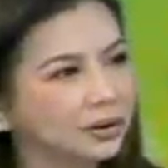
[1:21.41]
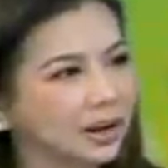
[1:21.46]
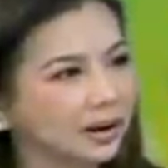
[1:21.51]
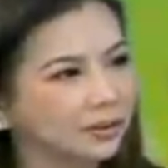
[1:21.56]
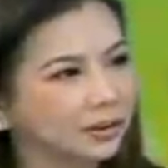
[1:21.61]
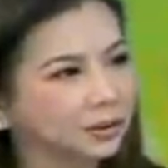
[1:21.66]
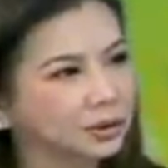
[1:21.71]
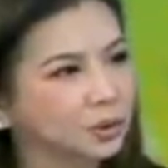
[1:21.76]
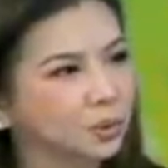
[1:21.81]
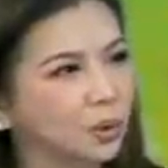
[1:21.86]

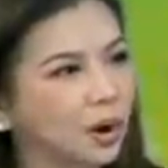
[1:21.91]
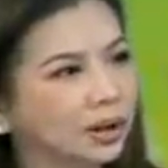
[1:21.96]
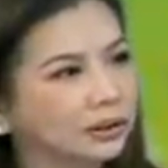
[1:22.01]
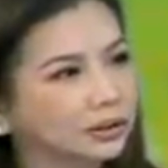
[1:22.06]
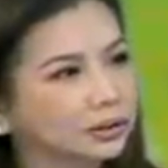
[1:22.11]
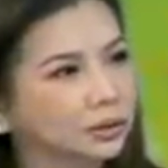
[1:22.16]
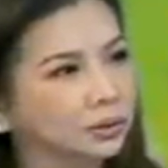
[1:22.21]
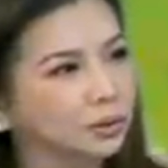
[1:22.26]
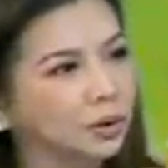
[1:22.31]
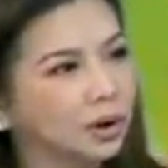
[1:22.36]
never to
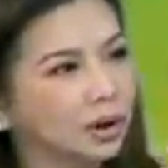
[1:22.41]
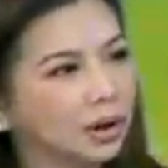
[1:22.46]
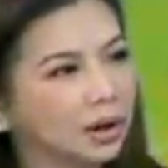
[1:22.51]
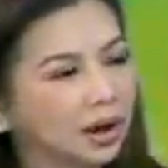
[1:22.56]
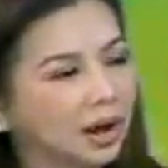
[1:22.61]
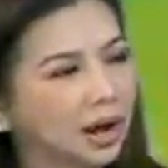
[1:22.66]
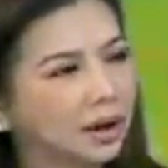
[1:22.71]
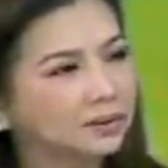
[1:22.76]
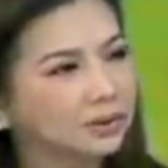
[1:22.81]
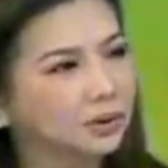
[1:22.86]
want to
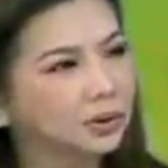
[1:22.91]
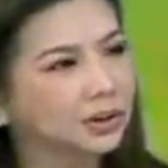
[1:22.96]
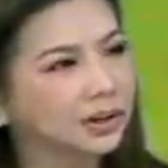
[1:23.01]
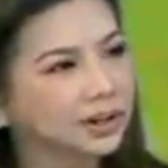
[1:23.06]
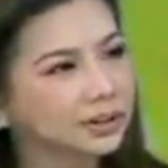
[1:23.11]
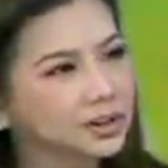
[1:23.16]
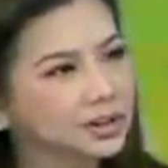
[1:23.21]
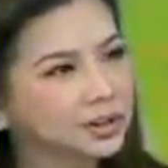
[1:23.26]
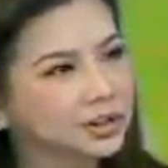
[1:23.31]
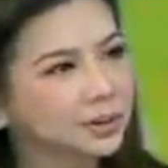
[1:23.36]
have a
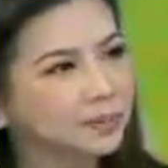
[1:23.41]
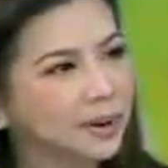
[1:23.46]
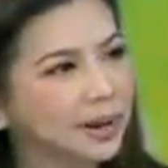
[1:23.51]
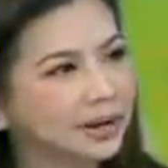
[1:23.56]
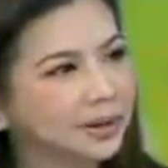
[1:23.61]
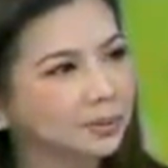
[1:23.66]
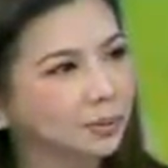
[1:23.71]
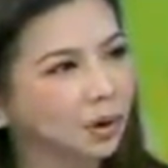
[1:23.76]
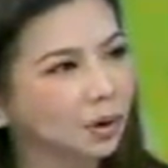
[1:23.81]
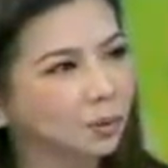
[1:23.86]
relationship
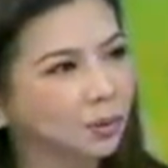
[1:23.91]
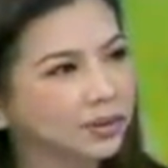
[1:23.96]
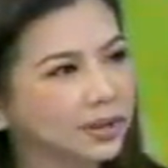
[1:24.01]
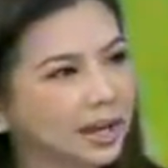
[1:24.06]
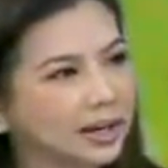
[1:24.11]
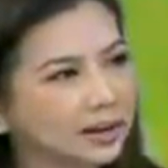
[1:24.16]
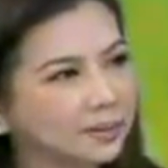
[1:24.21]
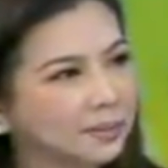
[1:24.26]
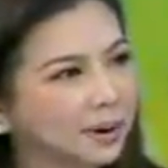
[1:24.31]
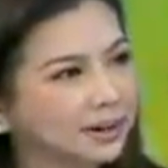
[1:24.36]
anymore
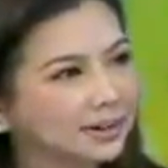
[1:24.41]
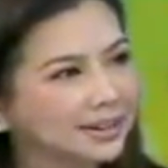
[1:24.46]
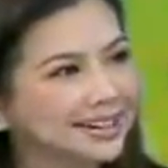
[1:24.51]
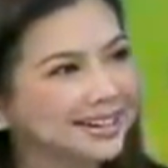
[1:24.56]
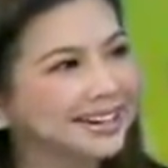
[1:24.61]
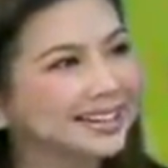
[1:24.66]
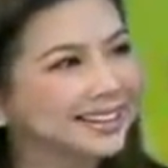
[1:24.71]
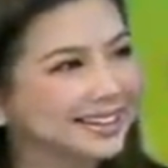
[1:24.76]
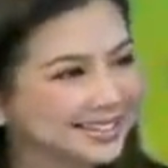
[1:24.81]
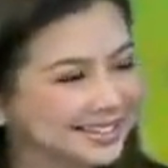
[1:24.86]
with anybody
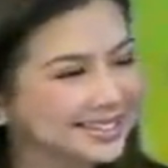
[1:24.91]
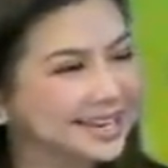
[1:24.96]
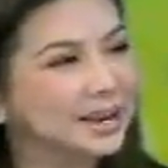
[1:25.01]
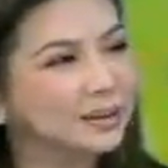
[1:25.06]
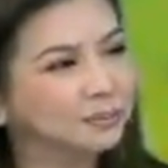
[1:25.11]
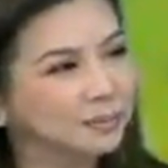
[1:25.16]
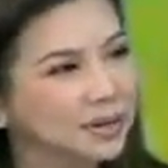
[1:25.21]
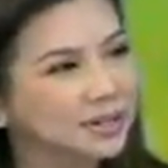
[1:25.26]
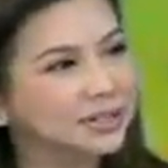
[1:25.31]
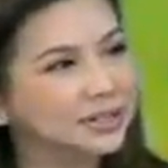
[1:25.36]
in the
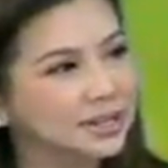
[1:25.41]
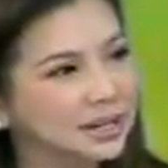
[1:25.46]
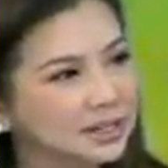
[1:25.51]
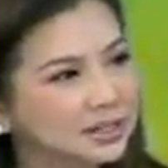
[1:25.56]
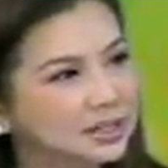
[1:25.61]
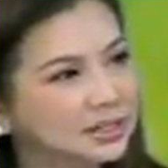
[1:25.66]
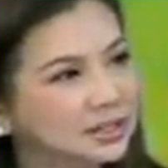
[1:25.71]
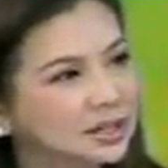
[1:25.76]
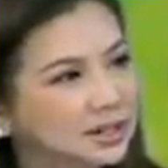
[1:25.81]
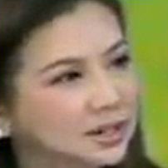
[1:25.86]
same
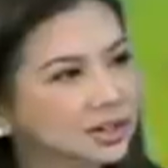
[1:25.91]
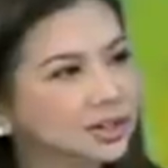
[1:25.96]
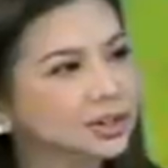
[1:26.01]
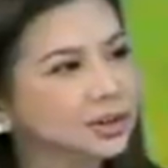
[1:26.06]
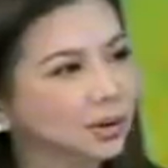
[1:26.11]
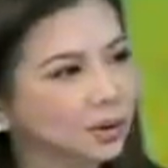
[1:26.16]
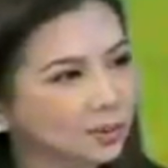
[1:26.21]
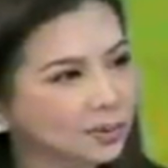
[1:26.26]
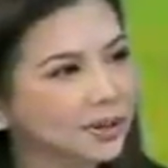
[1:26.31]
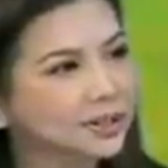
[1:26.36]
business,
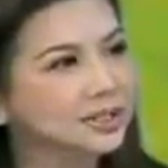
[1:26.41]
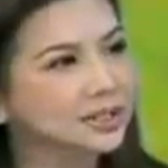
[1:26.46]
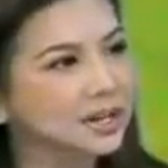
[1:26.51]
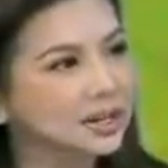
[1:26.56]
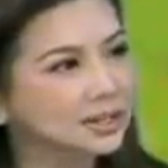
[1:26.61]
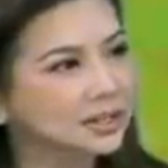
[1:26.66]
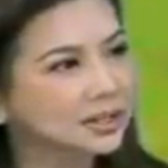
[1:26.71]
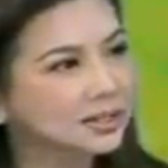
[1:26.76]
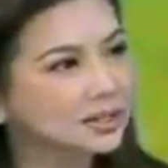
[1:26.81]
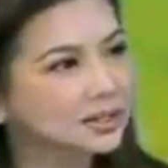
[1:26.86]
show
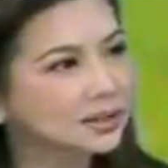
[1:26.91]
business?